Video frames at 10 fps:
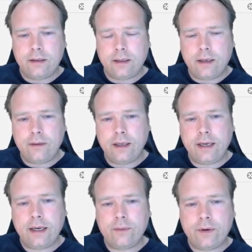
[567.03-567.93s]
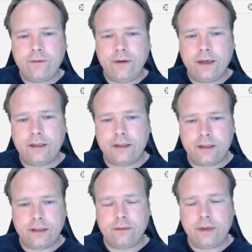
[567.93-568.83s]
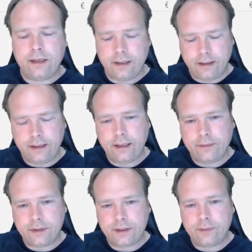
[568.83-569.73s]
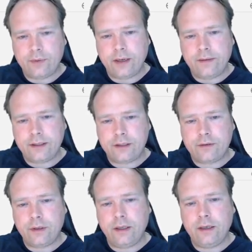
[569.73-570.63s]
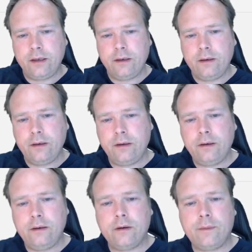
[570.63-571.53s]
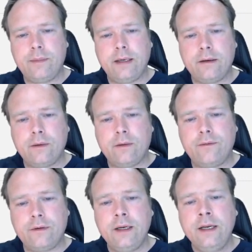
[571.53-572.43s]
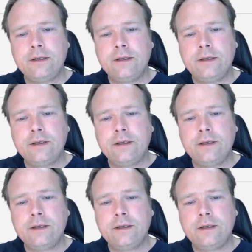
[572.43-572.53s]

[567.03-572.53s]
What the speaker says: I'll add one field right here. And that was the private string updated author.